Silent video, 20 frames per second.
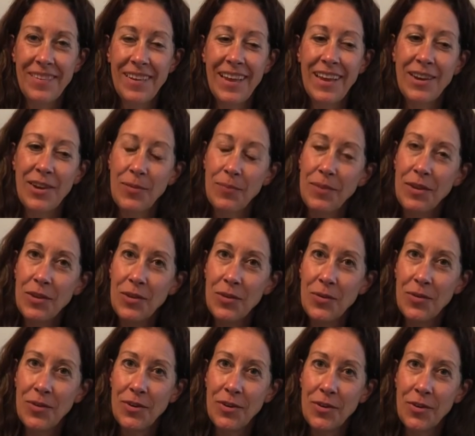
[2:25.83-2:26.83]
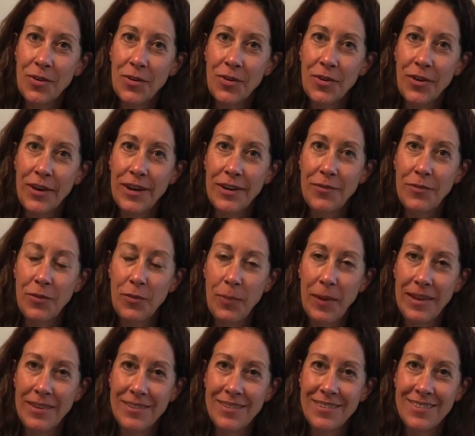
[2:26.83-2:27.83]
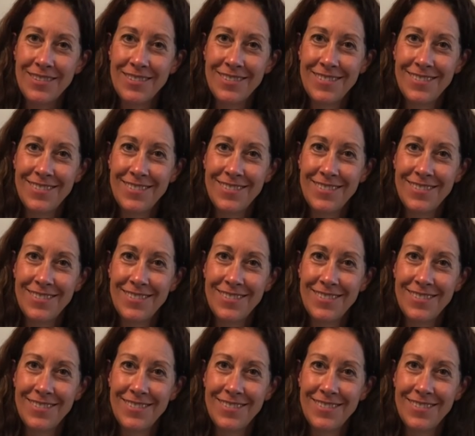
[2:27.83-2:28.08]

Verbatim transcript: and I'll meet you in your creative space.